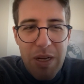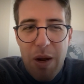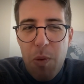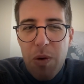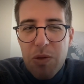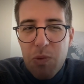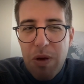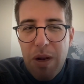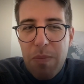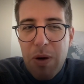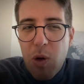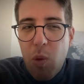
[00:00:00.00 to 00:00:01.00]
leaders and
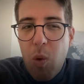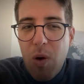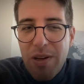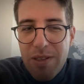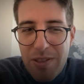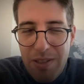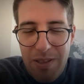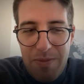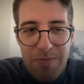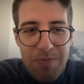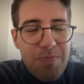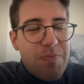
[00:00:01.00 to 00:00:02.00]
practitioners
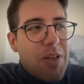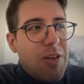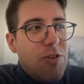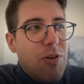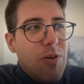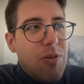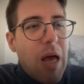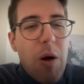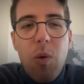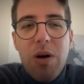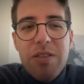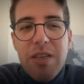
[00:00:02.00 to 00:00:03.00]
why
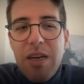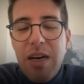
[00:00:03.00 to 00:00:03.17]
i hear